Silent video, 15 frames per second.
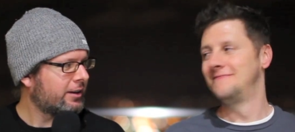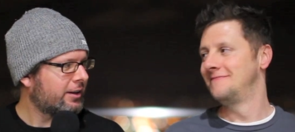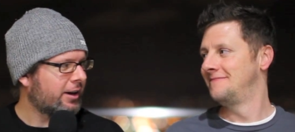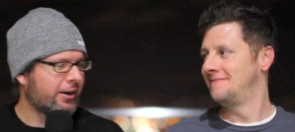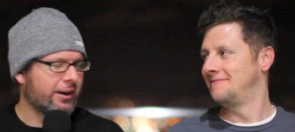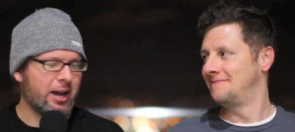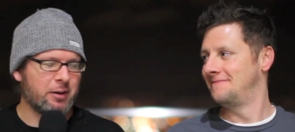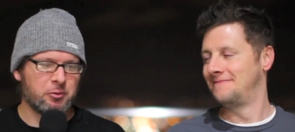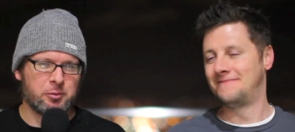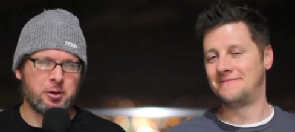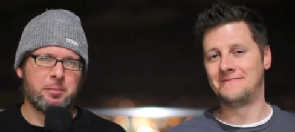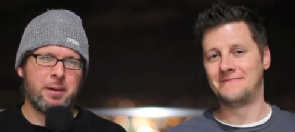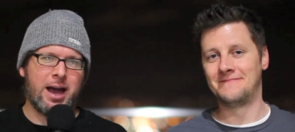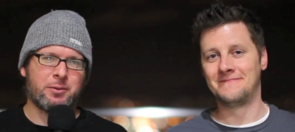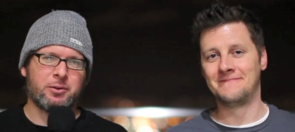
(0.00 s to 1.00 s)
Speaker 1: All right, now we'll
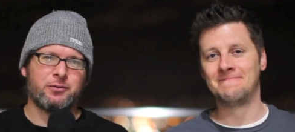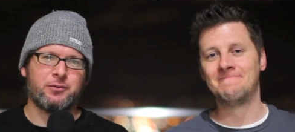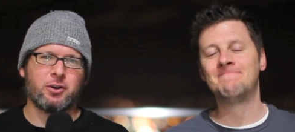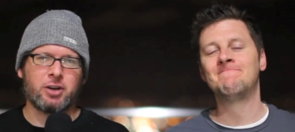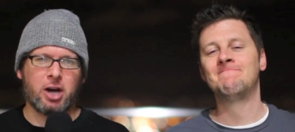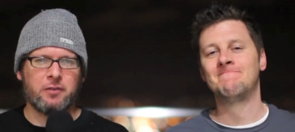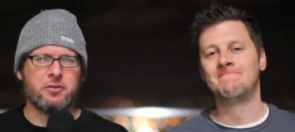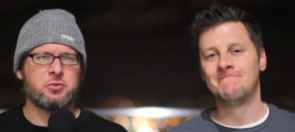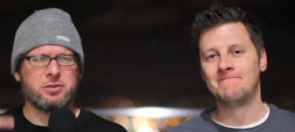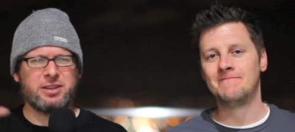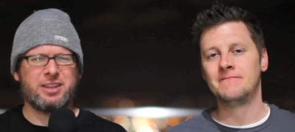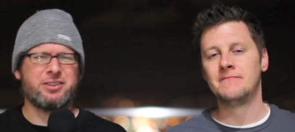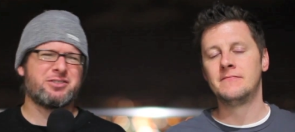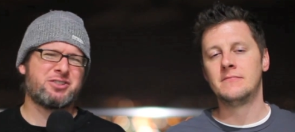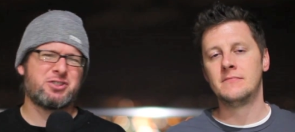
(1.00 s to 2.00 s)
be back with full coverage with
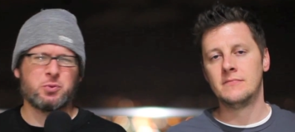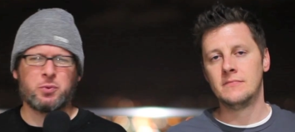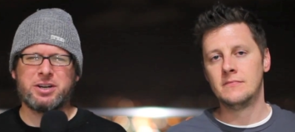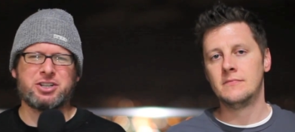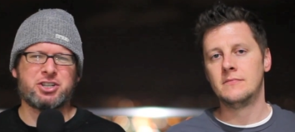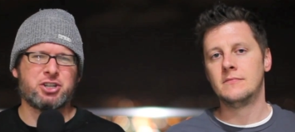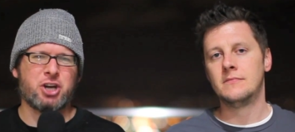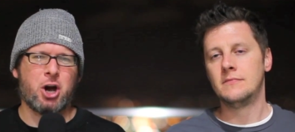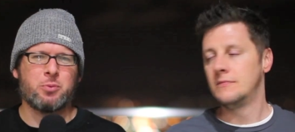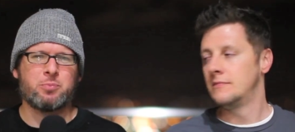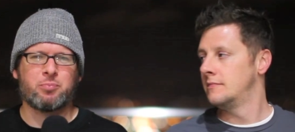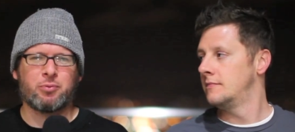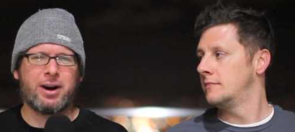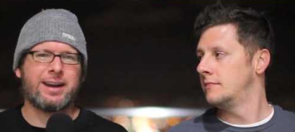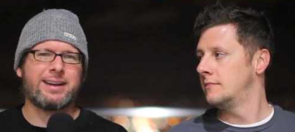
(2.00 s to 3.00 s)
another sweet show,
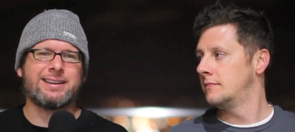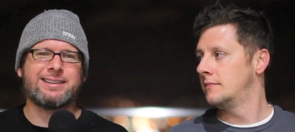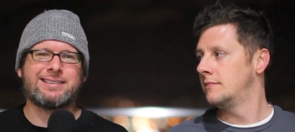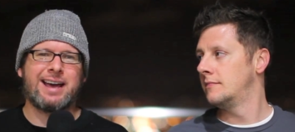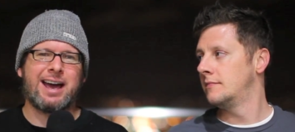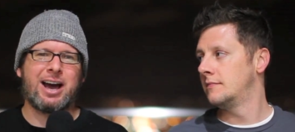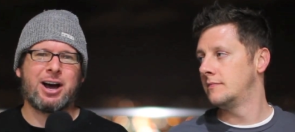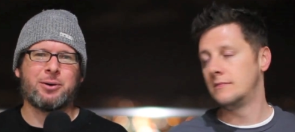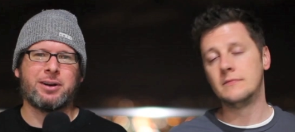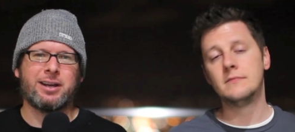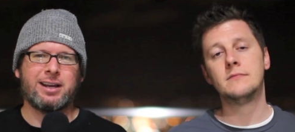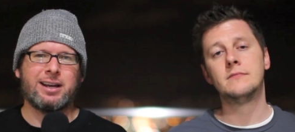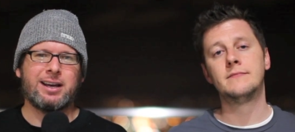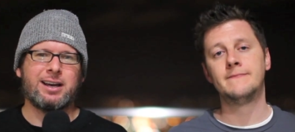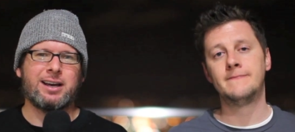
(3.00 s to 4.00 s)
breaking it down.
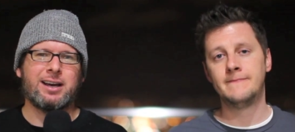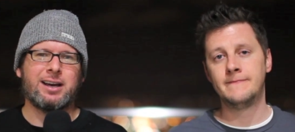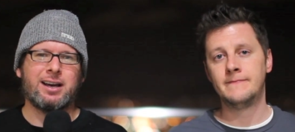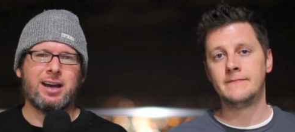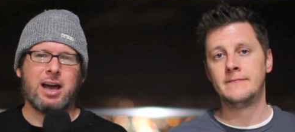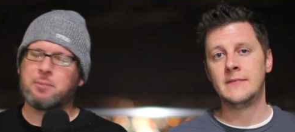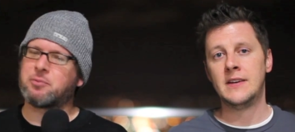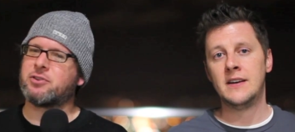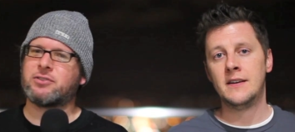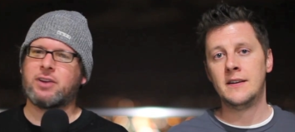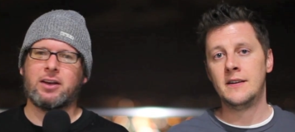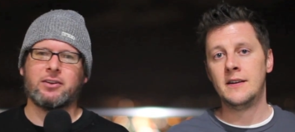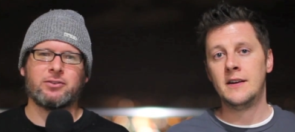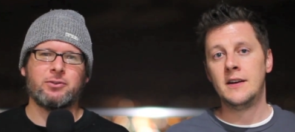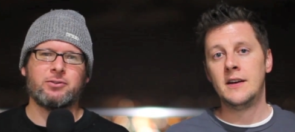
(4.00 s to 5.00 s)
I'm Chris
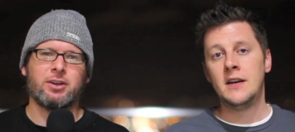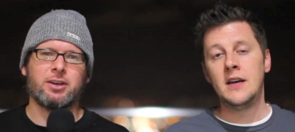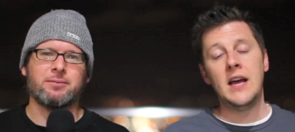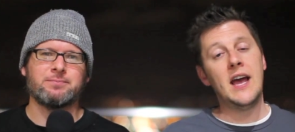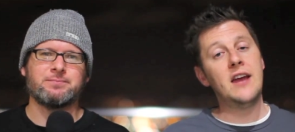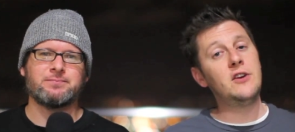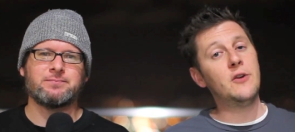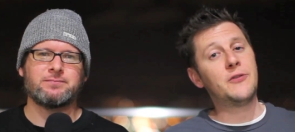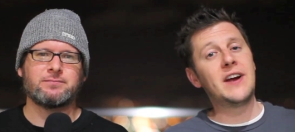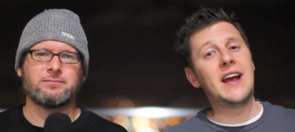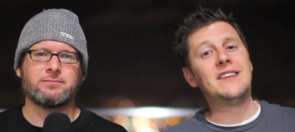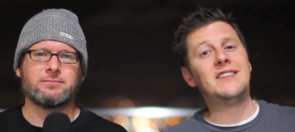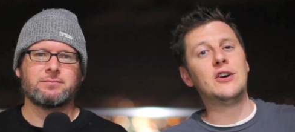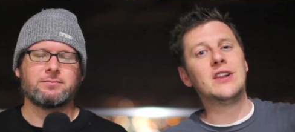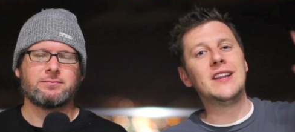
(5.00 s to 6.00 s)
Kaliszewski.
Speaker 2: And don't
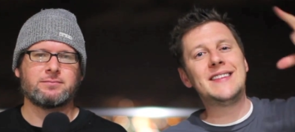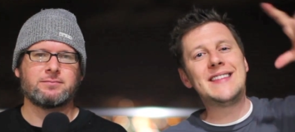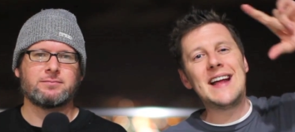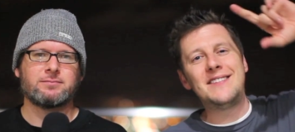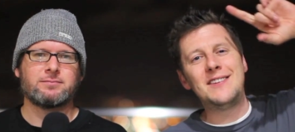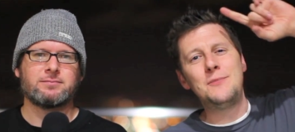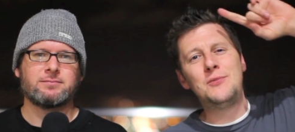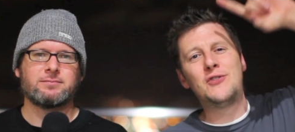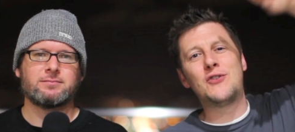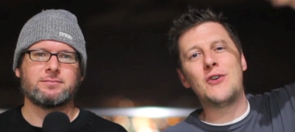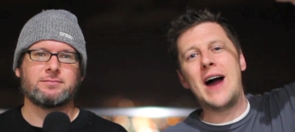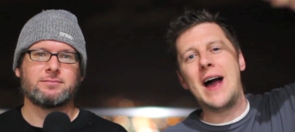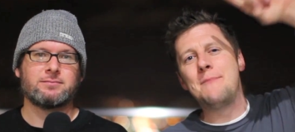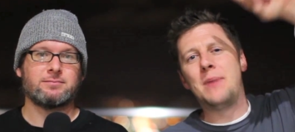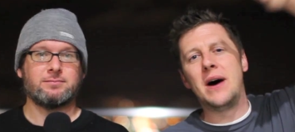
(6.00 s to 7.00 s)
forget to click that
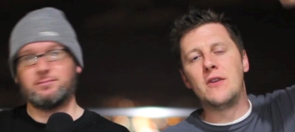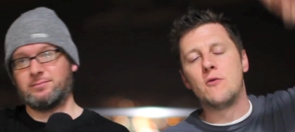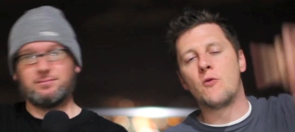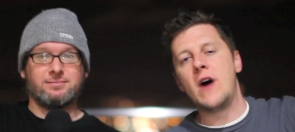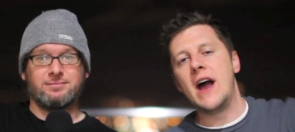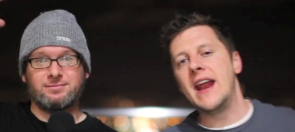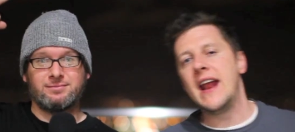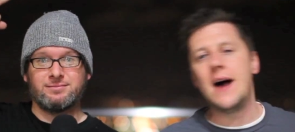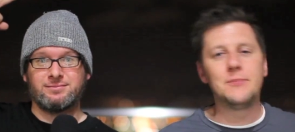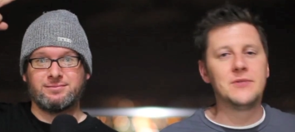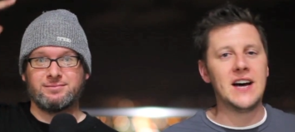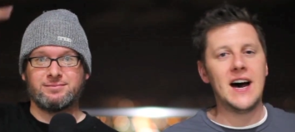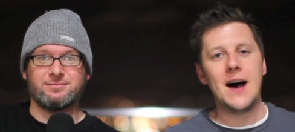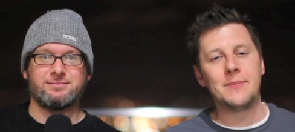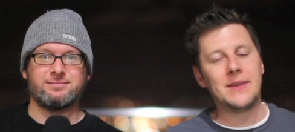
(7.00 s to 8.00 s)
subscribe button right up
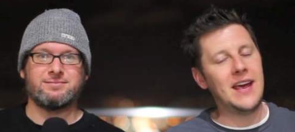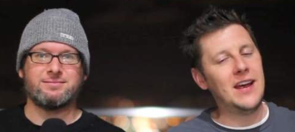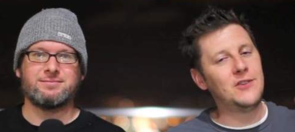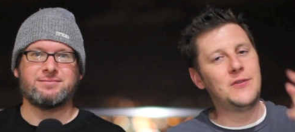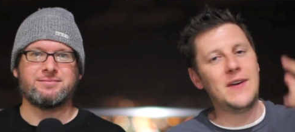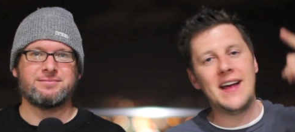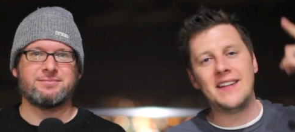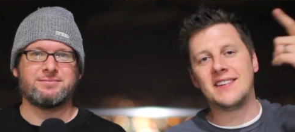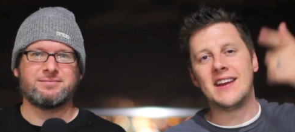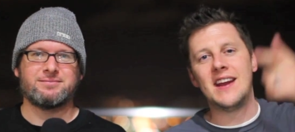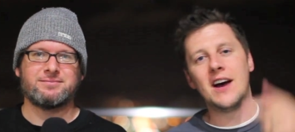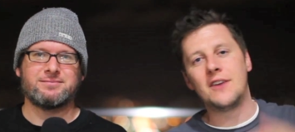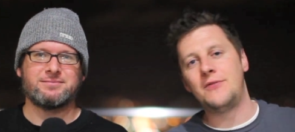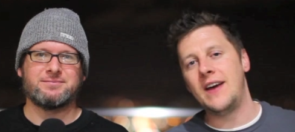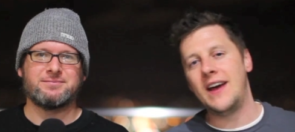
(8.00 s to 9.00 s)
top. Kings fans,
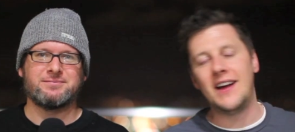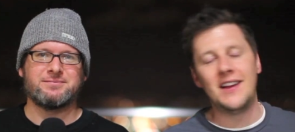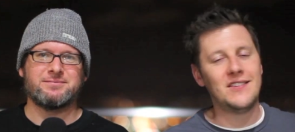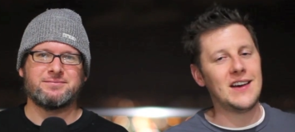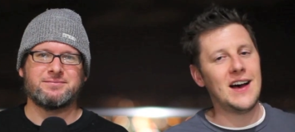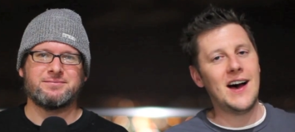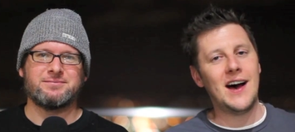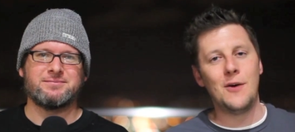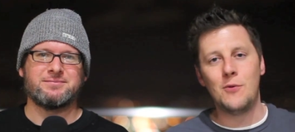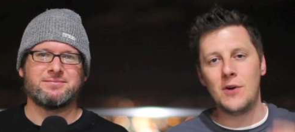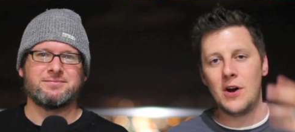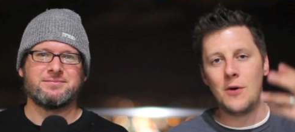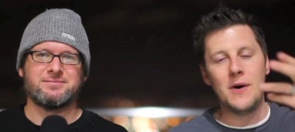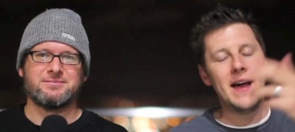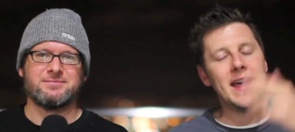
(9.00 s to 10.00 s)
Canuck fans, uh,
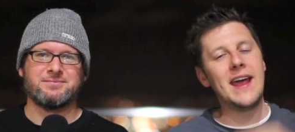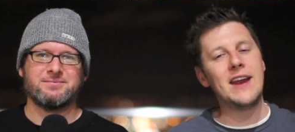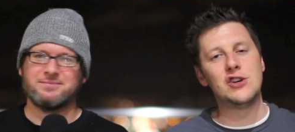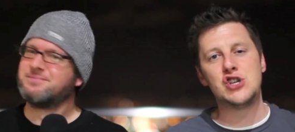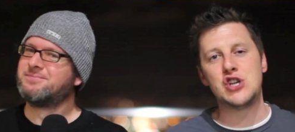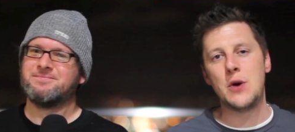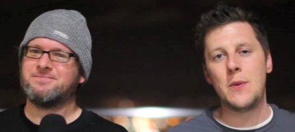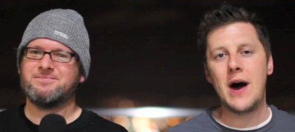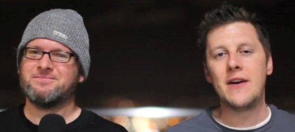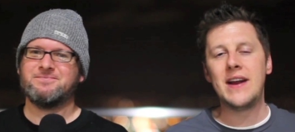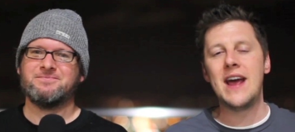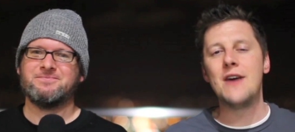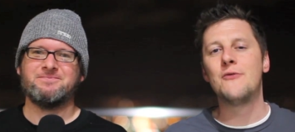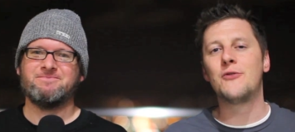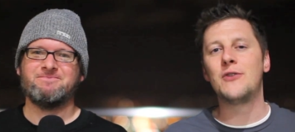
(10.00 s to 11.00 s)
we'll, we'll get a show
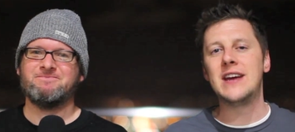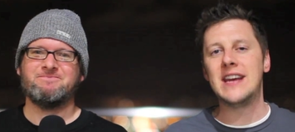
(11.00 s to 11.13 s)
out every